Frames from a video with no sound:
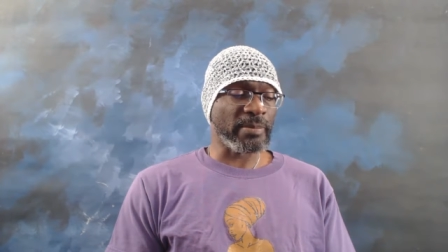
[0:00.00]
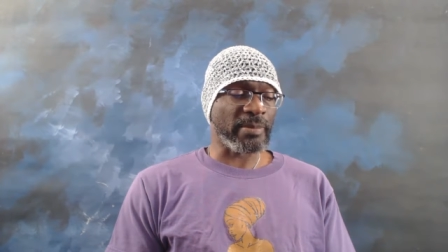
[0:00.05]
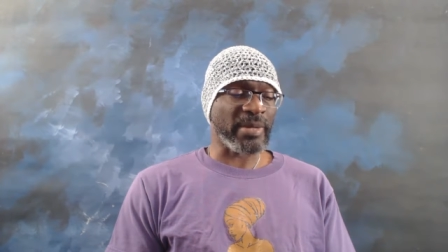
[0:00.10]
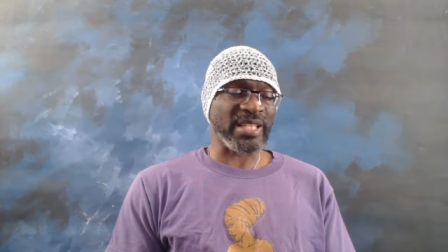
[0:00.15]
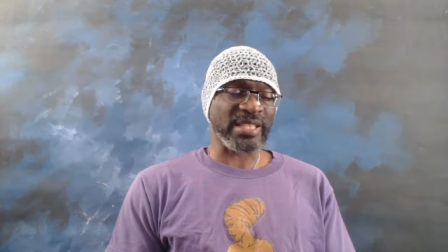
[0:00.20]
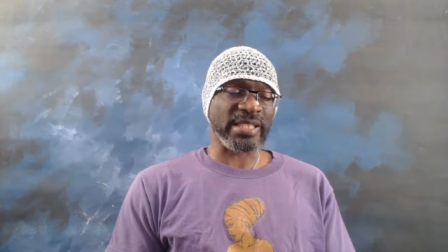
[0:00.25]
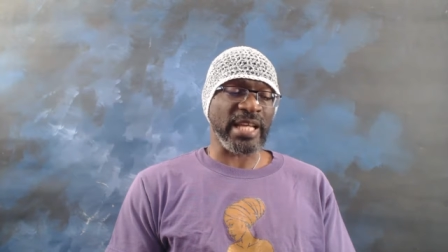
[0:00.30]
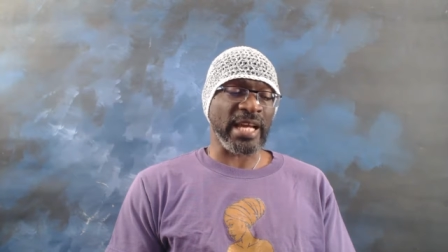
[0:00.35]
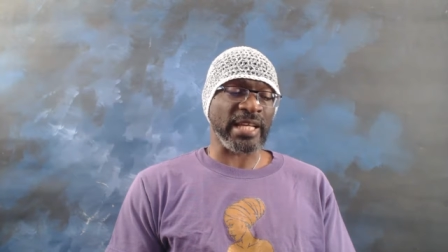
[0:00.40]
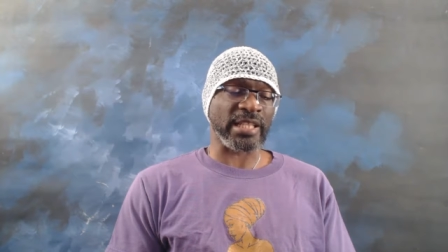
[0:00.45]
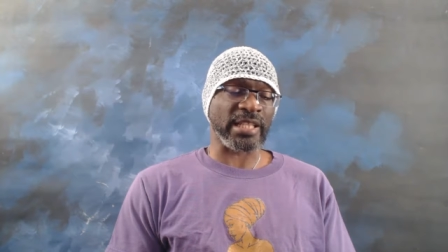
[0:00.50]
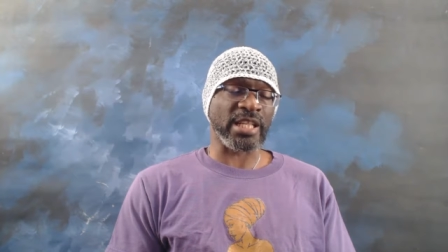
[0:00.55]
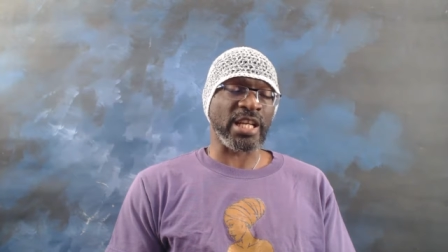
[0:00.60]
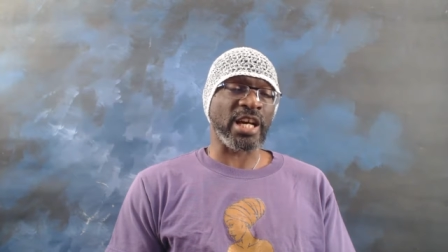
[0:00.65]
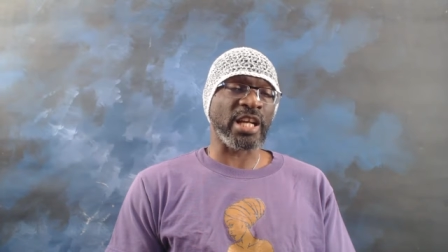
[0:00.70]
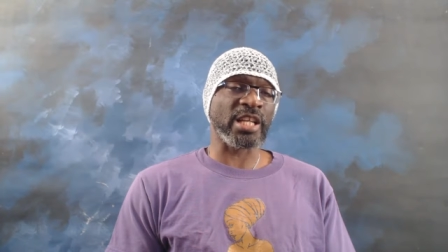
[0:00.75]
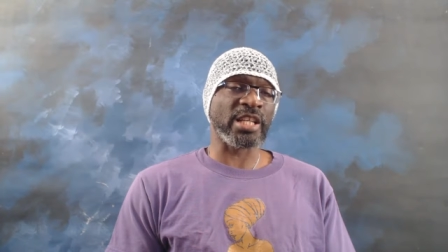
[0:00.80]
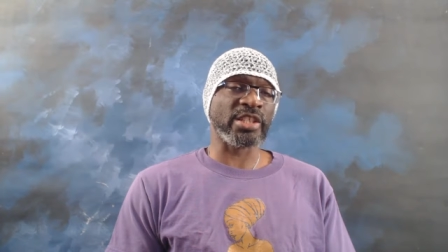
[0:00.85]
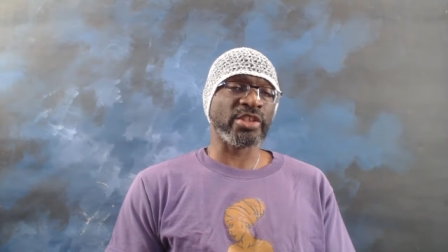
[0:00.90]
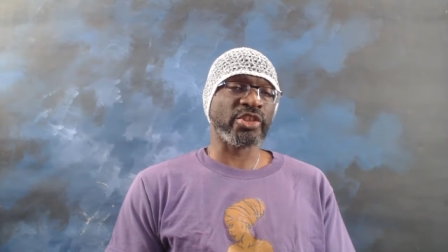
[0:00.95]
must
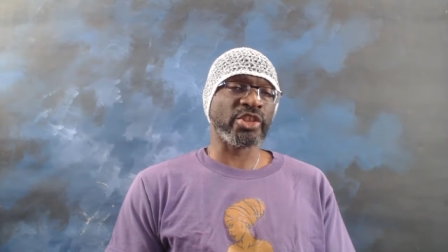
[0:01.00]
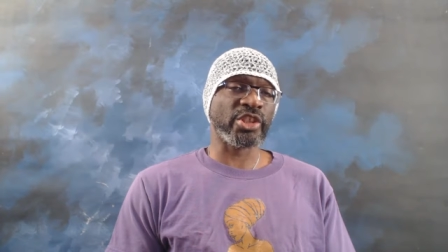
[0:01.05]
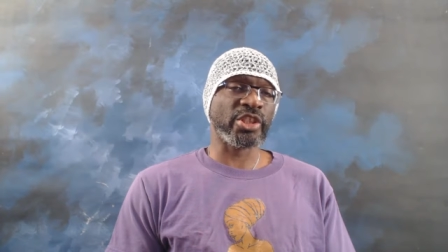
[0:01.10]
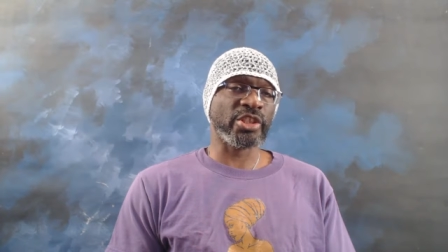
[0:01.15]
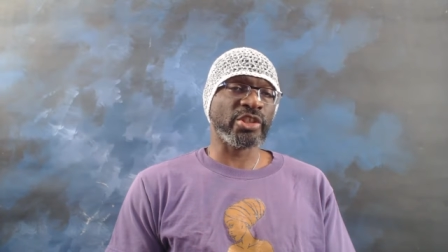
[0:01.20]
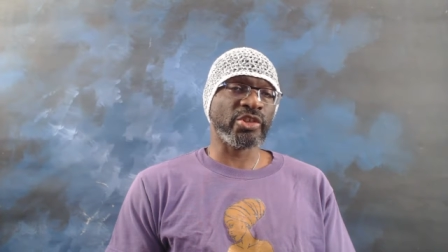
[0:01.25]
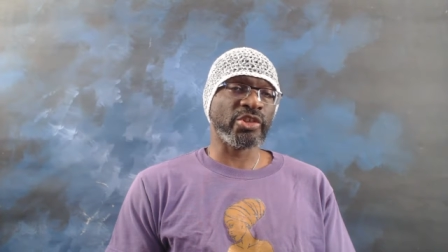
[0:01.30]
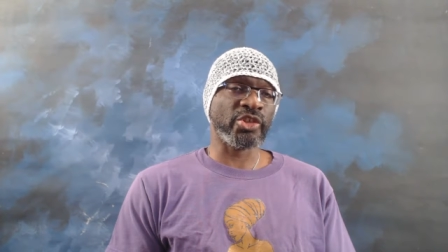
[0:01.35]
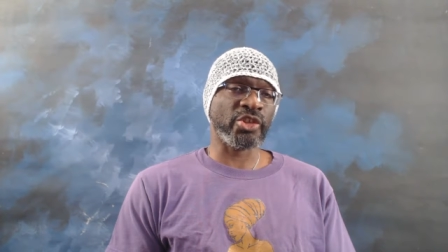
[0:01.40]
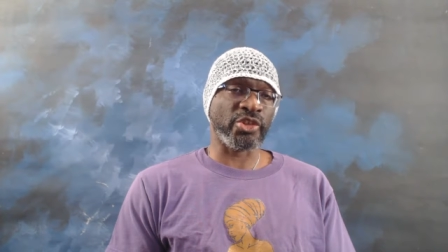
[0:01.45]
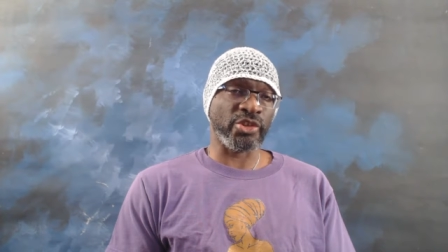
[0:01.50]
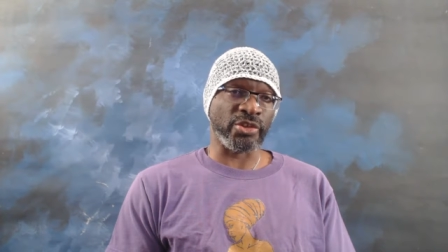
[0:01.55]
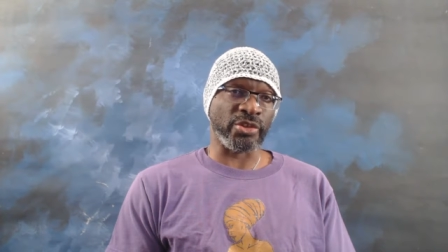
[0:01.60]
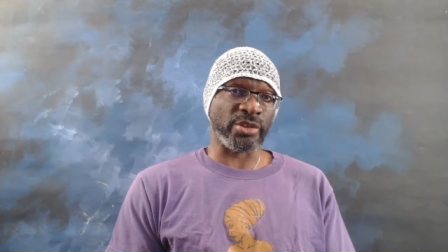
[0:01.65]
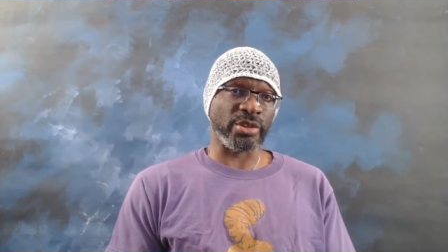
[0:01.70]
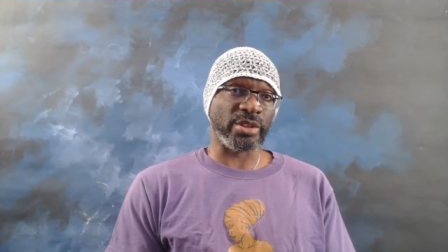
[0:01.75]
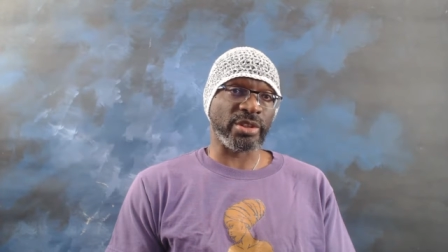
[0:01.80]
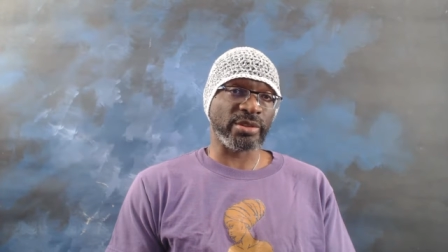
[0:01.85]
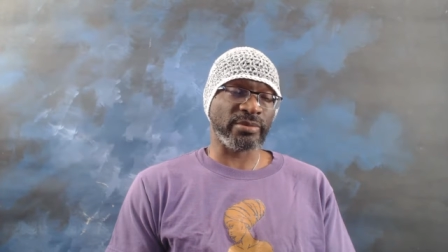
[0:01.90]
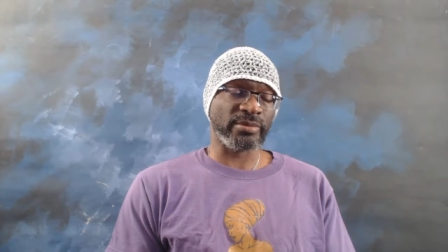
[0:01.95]
acknowledge
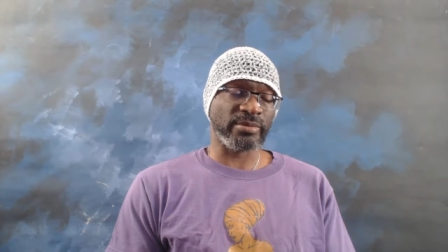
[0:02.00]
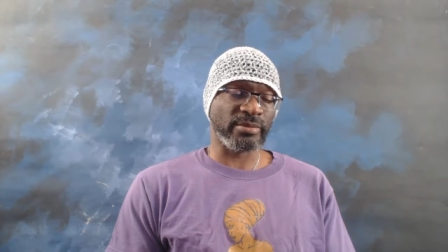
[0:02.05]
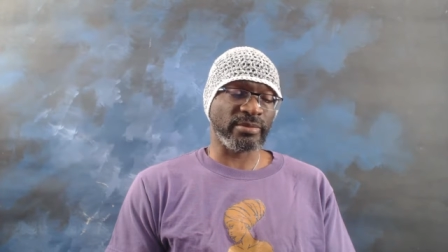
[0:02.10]
truth.